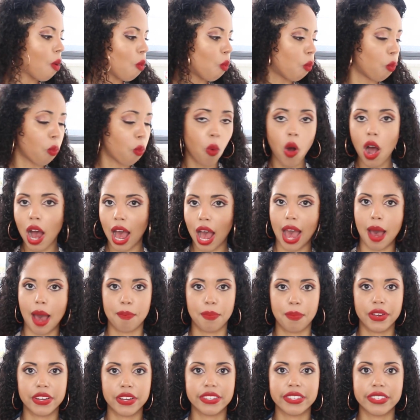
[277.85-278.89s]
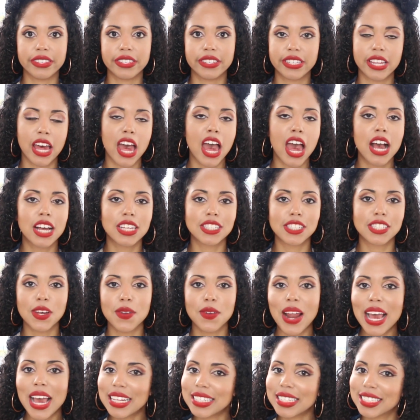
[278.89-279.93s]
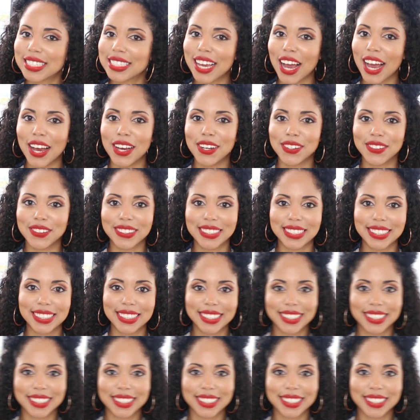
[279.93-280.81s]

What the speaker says: what happens. So let's go.